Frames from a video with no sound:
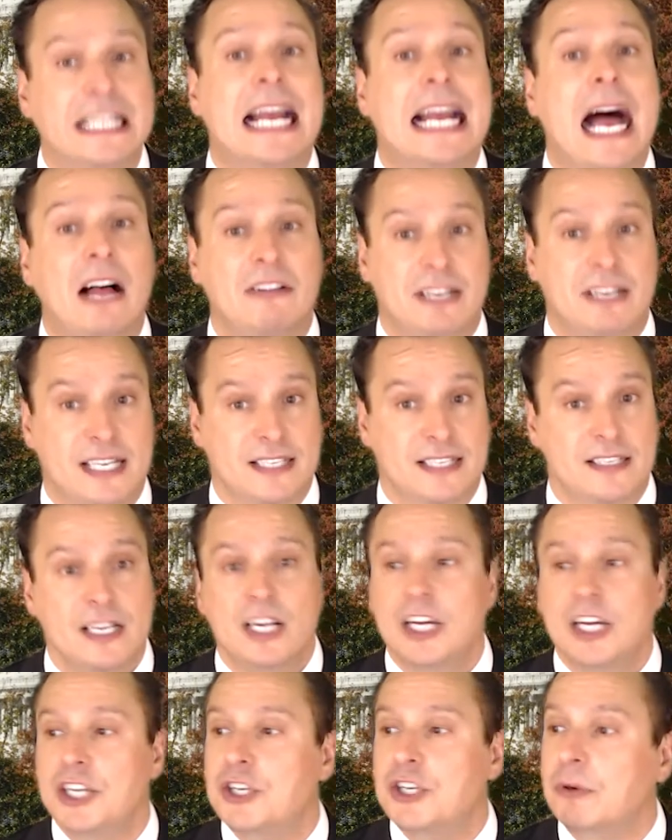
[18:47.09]
colonists
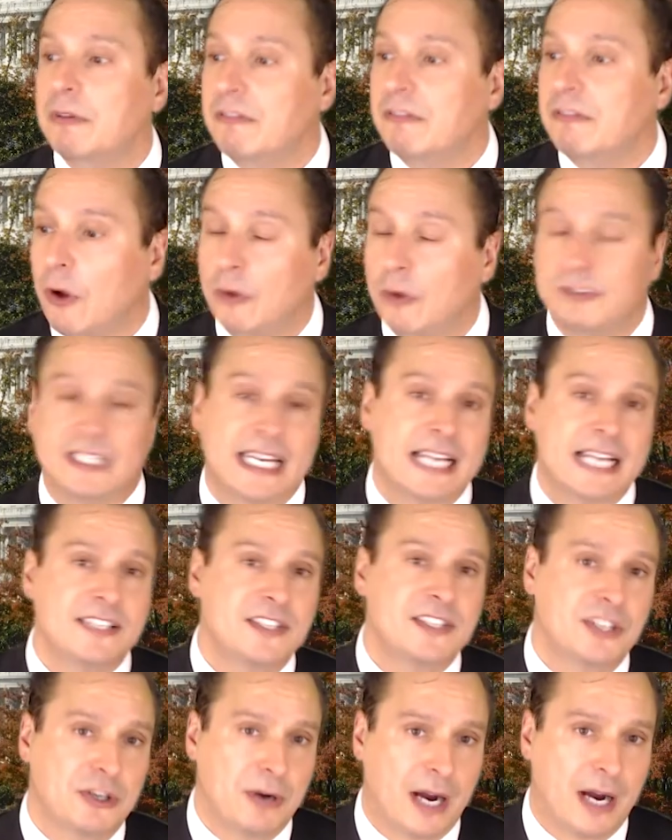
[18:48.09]
to revolt against
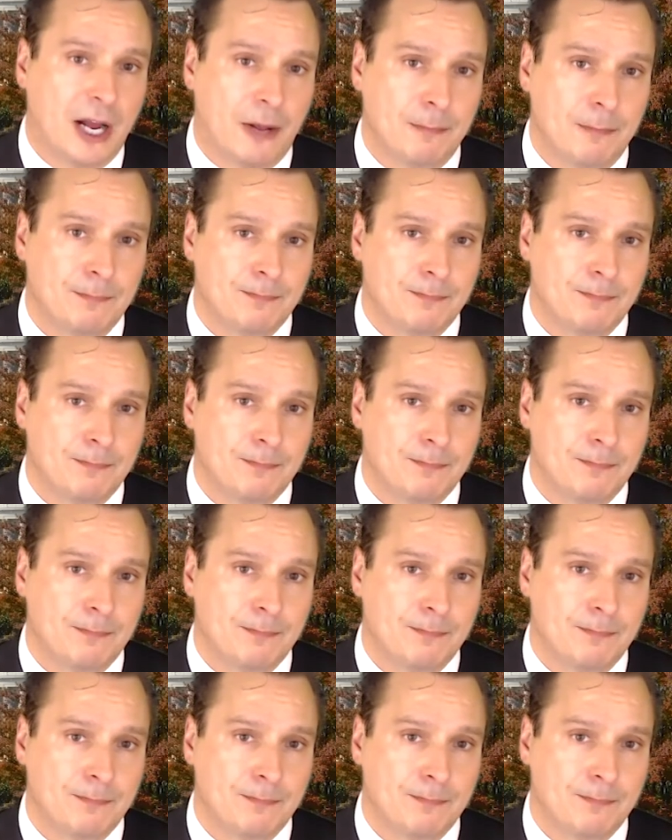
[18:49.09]
the crown.